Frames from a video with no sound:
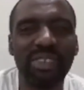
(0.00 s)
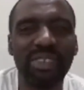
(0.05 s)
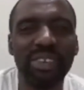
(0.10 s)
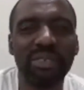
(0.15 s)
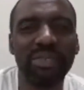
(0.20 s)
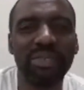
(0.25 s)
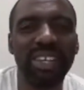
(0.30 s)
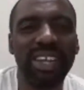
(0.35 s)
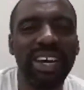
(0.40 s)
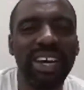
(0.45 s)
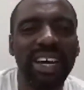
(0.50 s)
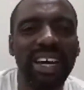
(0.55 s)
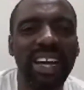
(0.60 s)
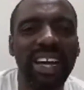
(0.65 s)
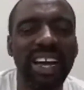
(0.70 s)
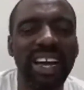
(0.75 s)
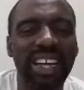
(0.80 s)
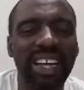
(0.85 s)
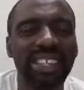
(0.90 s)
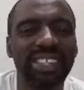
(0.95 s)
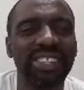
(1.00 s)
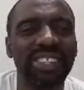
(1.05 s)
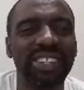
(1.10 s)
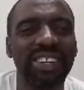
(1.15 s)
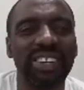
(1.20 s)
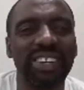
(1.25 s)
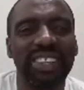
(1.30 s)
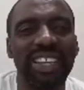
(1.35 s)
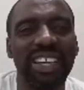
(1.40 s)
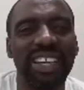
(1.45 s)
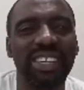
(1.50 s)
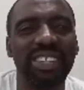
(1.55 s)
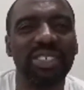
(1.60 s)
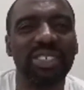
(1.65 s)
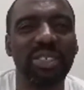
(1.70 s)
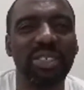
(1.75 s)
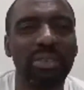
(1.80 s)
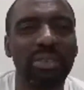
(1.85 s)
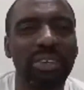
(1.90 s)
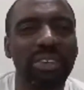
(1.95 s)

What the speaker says: Philomena Henshaw, thank you so